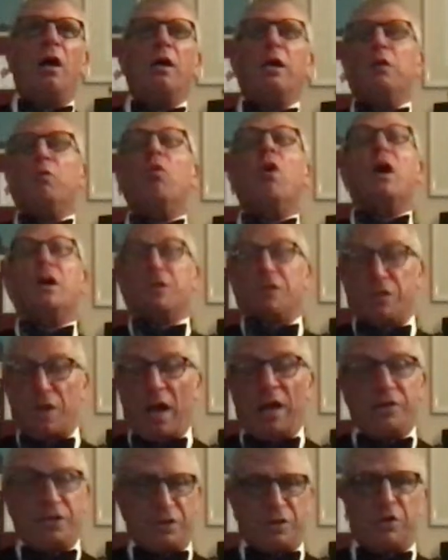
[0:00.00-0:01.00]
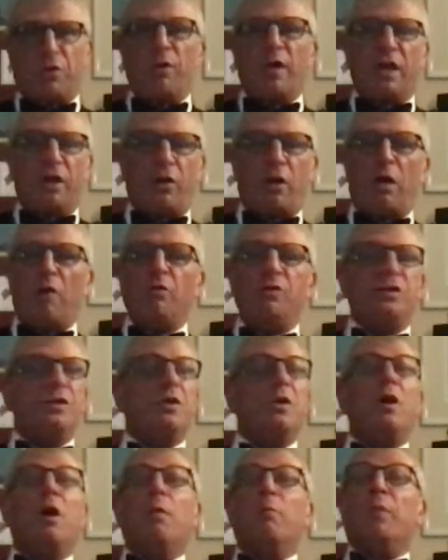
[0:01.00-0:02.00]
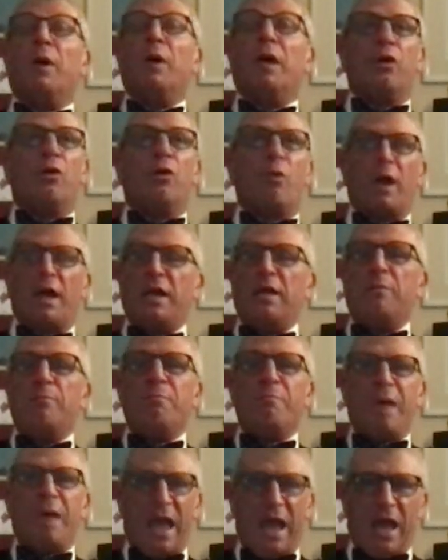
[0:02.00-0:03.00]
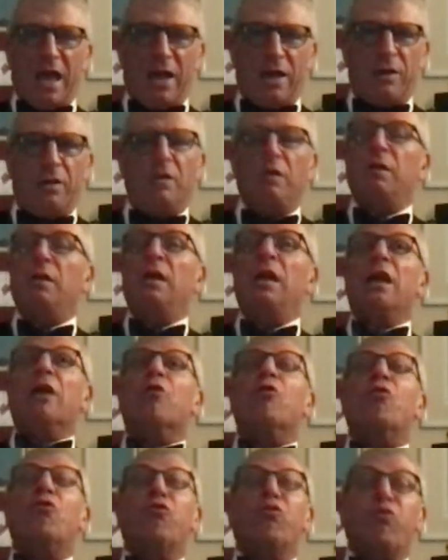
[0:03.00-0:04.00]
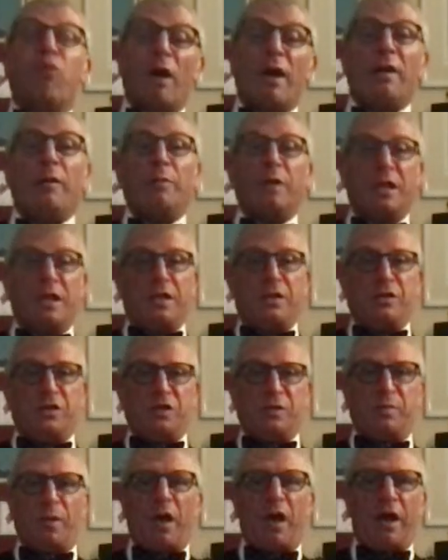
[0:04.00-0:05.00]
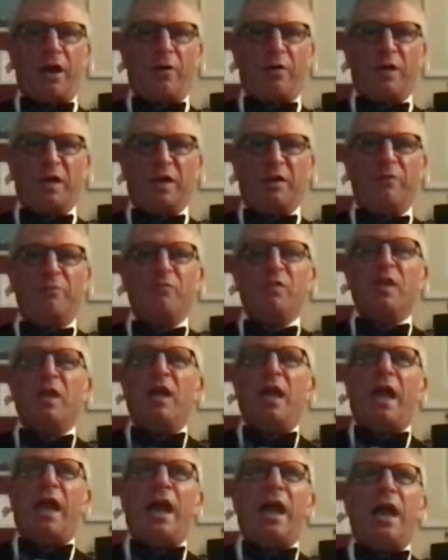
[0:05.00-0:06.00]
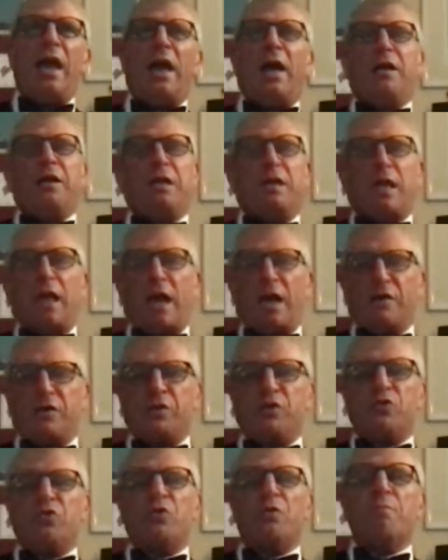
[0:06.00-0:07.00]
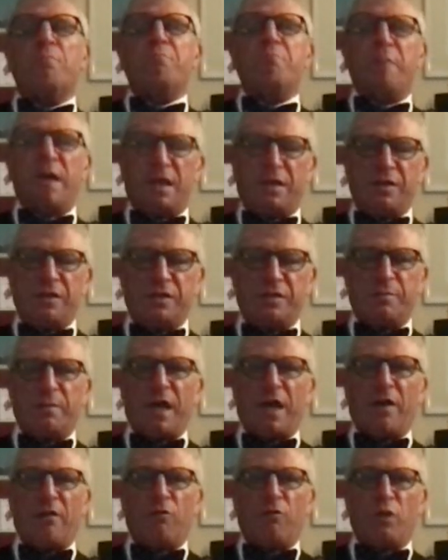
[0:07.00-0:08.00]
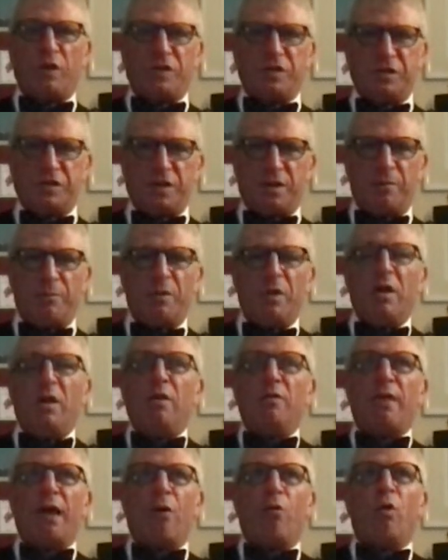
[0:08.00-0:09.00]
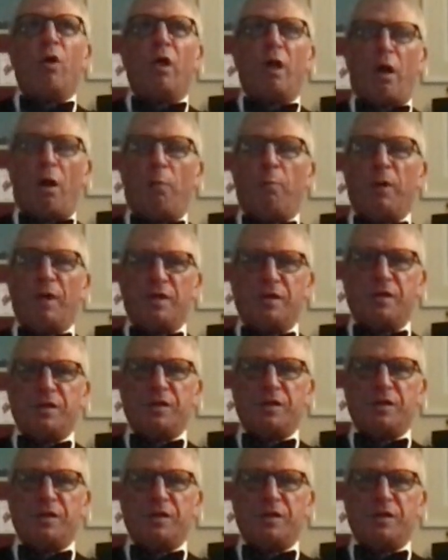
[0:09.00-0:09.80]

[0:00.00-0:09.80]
He was not just a great coach, but a great man, incredibly inspiring. And he has a tremendous amount of wisdom that will help us